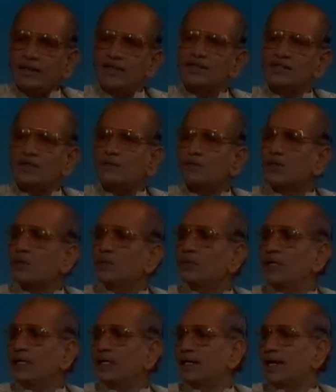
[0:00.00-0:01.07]
and these,
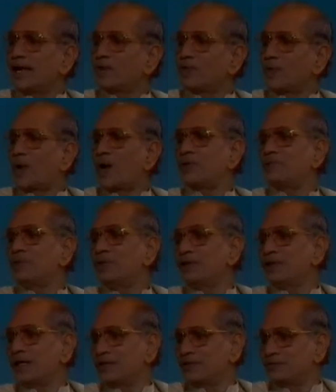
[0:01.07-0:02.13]
in my opinion, have
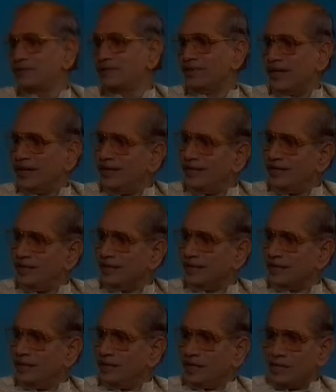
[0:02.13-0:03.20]
not been dealt with
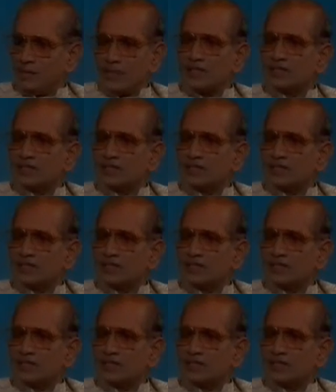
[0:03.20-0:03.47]
earlier